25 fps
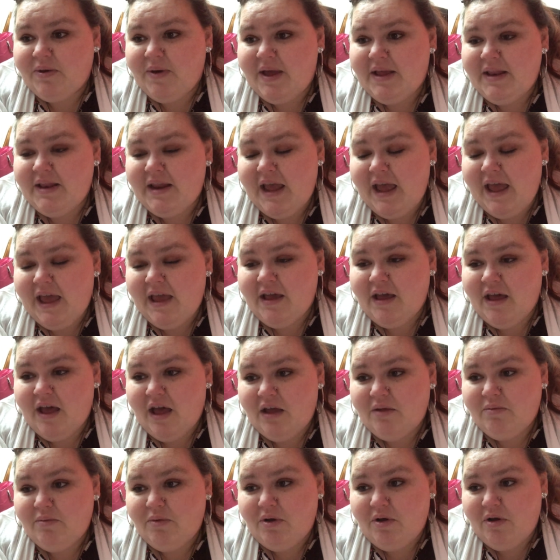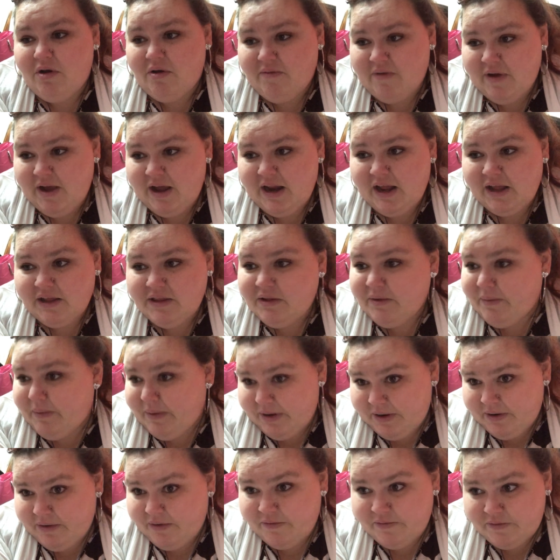and that gun will go right out the
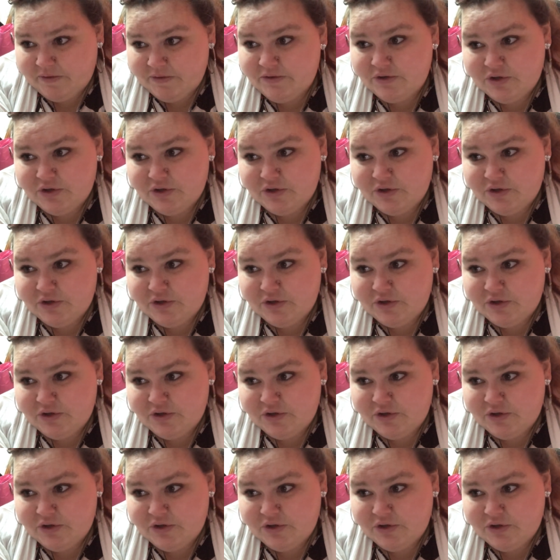window if you